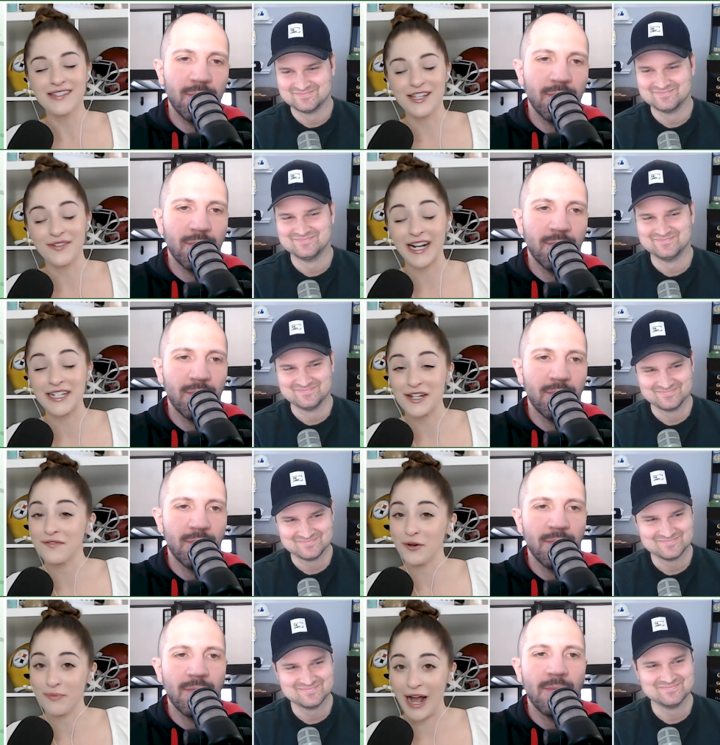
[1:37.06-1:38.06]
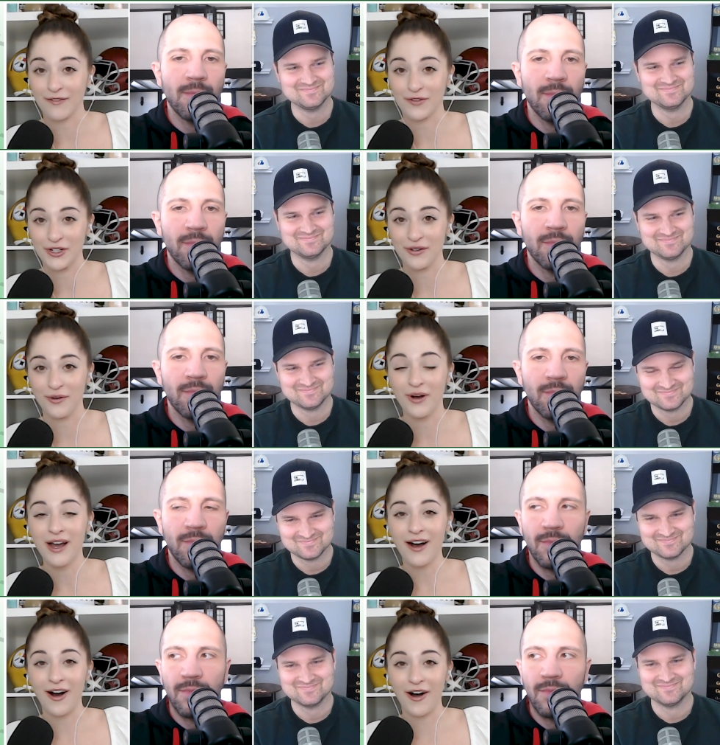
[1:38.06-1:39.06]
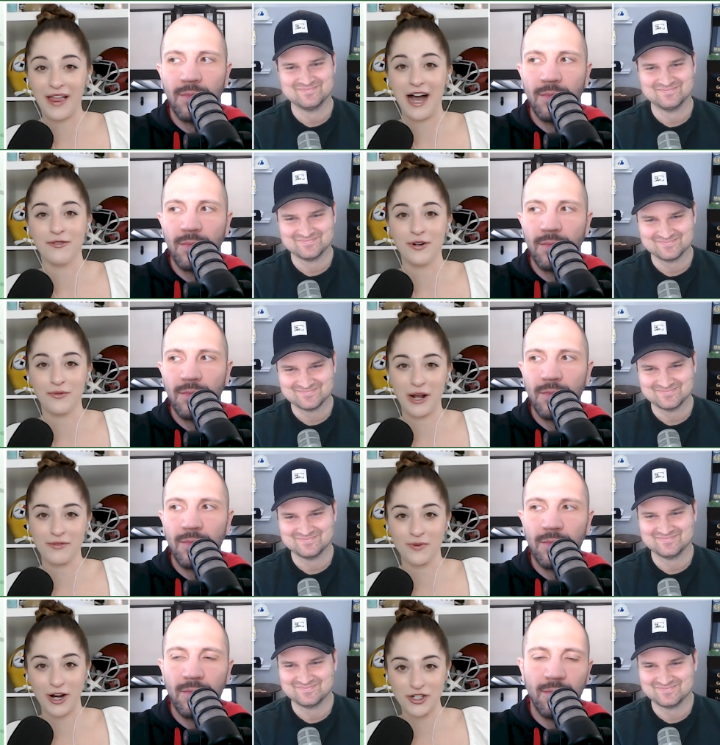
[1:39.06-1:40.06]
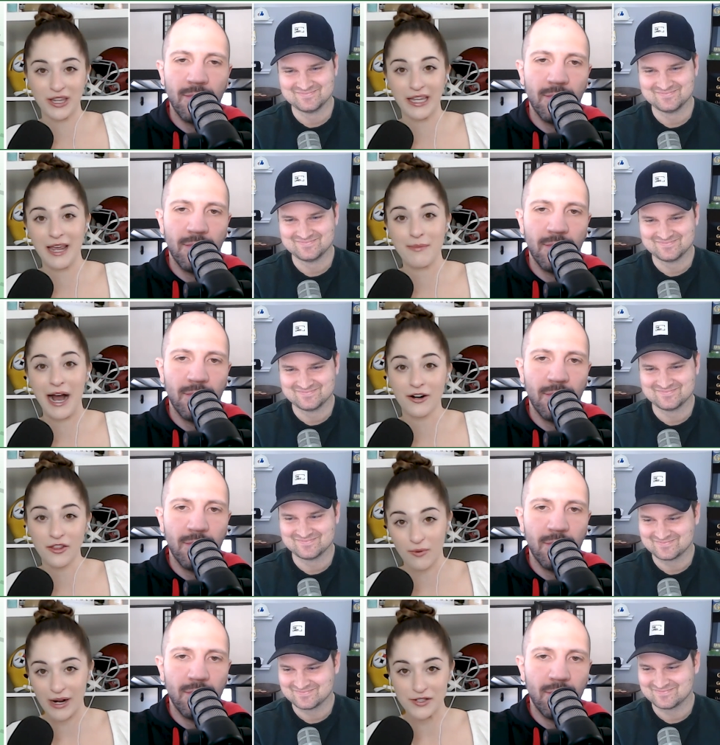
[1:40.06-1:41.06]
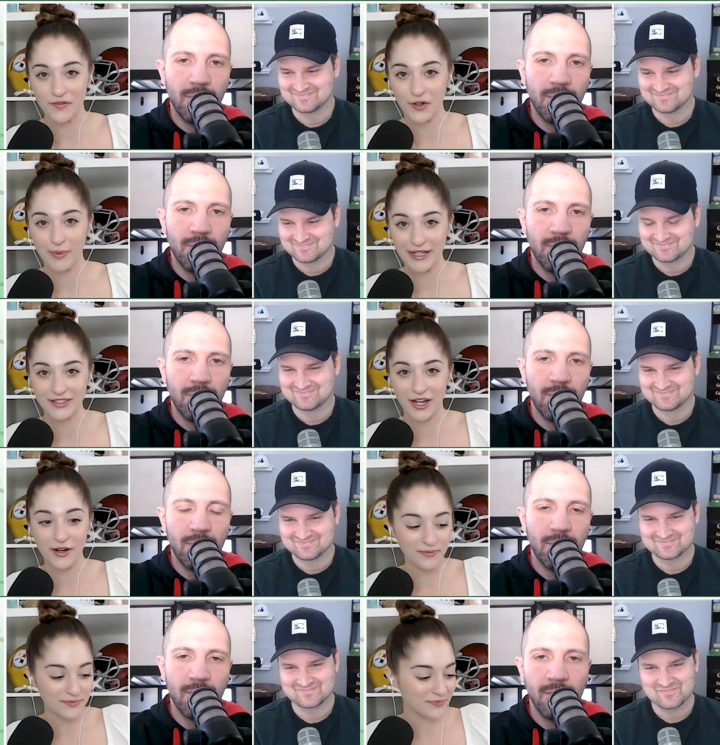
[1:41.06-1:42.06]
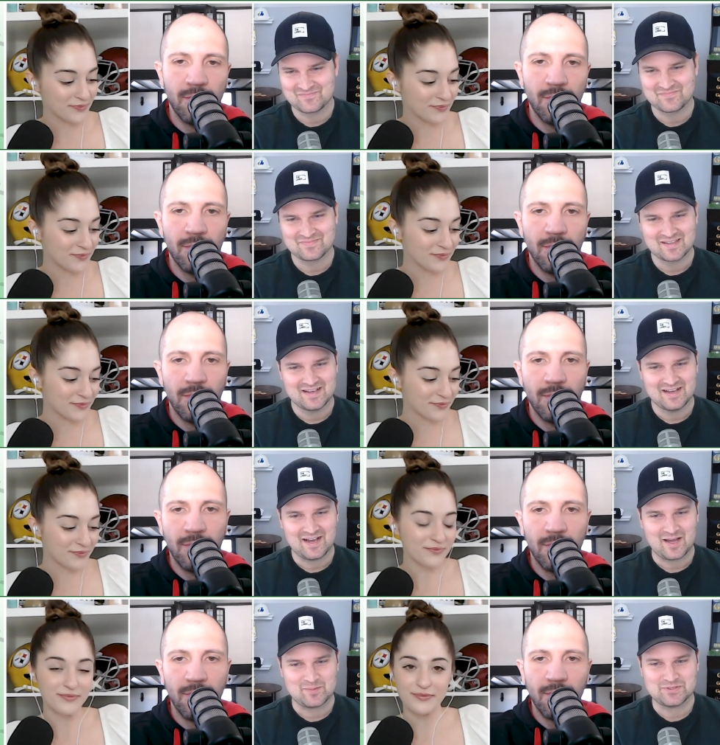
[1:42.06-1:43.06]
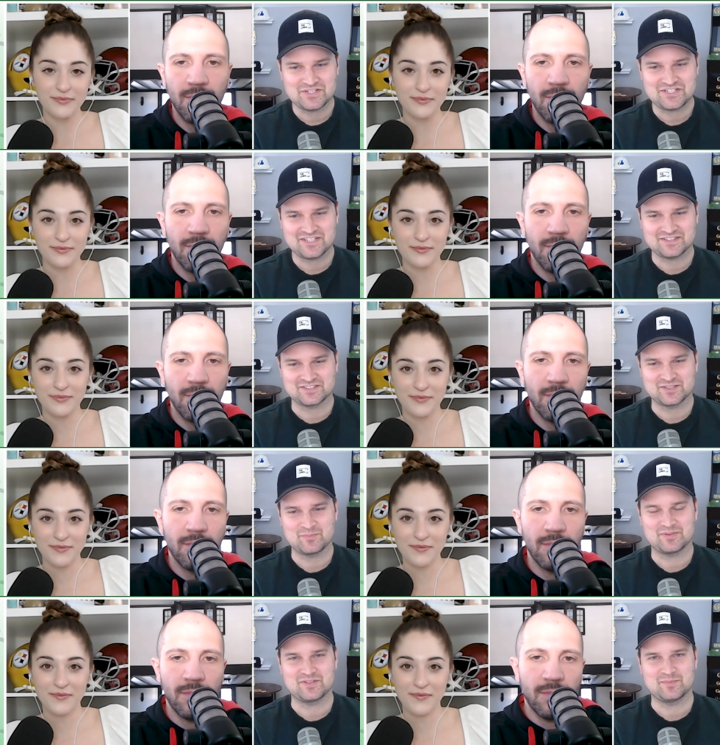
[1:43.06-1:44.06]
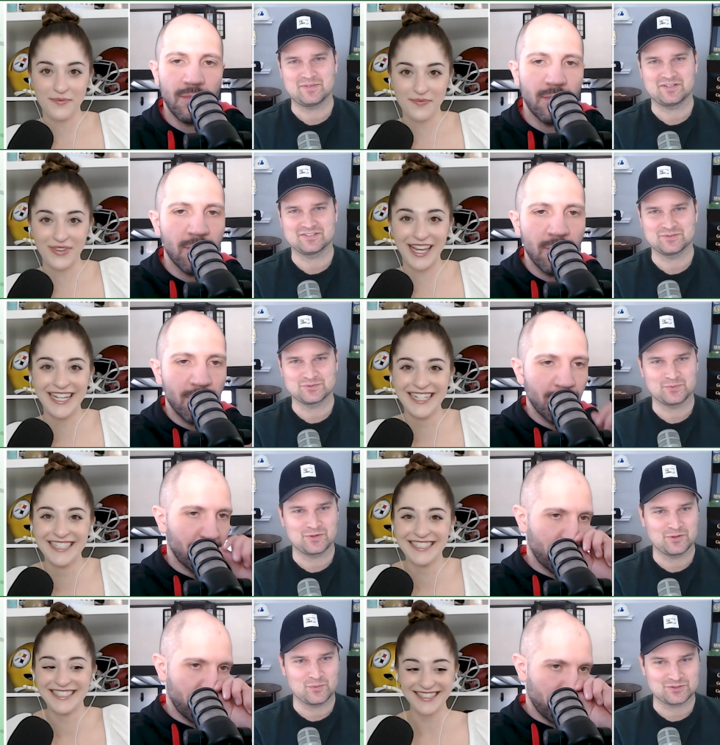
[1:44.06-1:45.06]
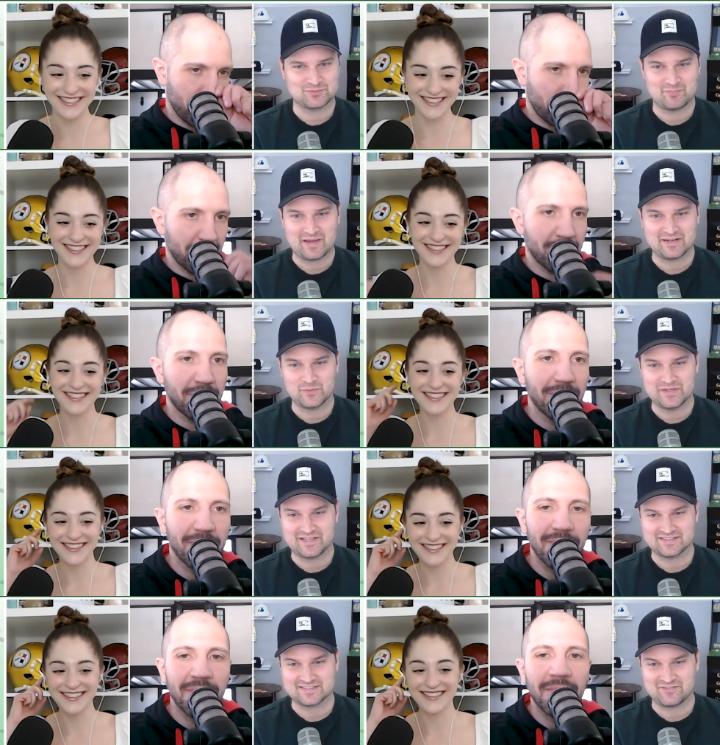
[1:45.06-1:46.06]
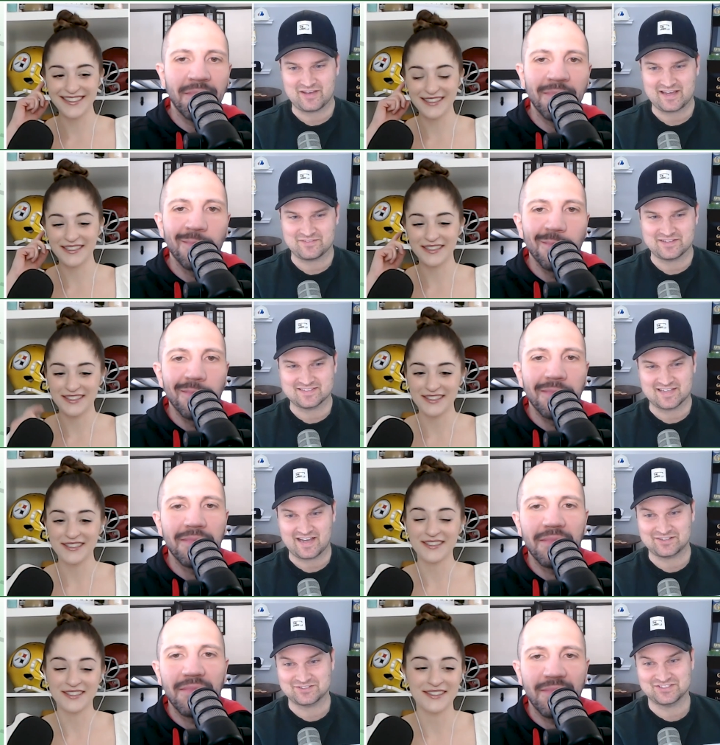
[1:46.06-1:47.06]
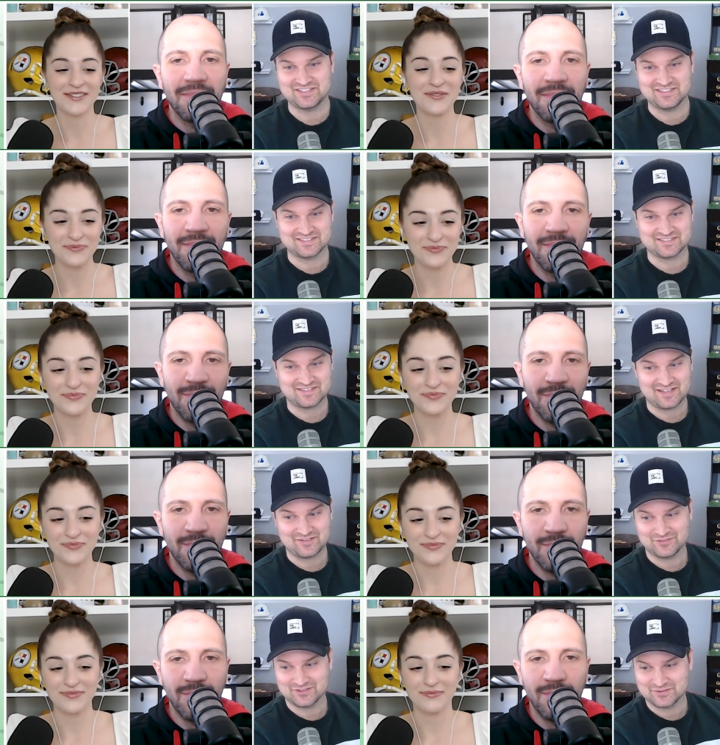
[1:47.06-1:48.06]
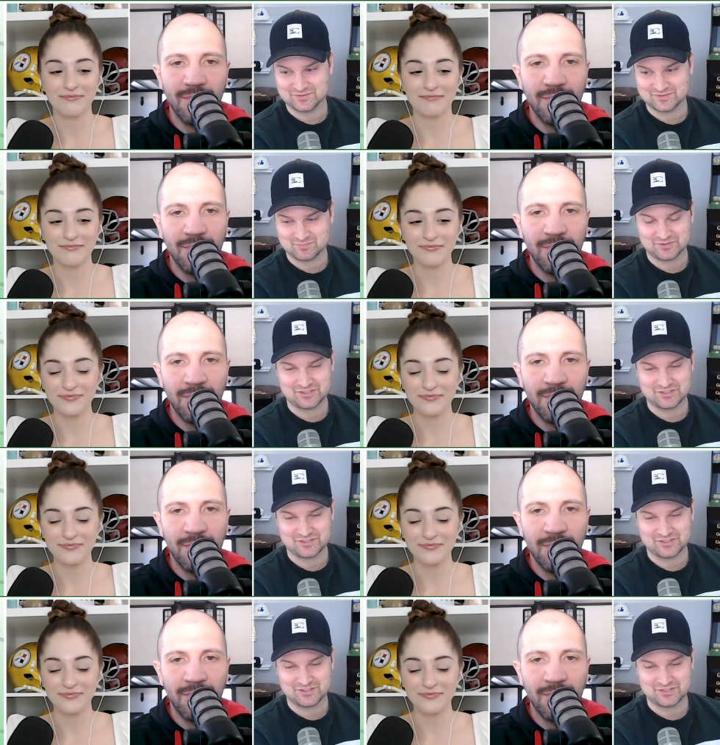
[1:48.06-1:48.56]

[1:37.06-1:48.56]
Speaker 1: Stephen, I did feel bad for you on that one when I was watching the game. How did the rest of your bets go?
Speaker 2: I appreciate the sympathy because it was one of the worst betting weekends I've had of the entire season. Thankfully, it was pretty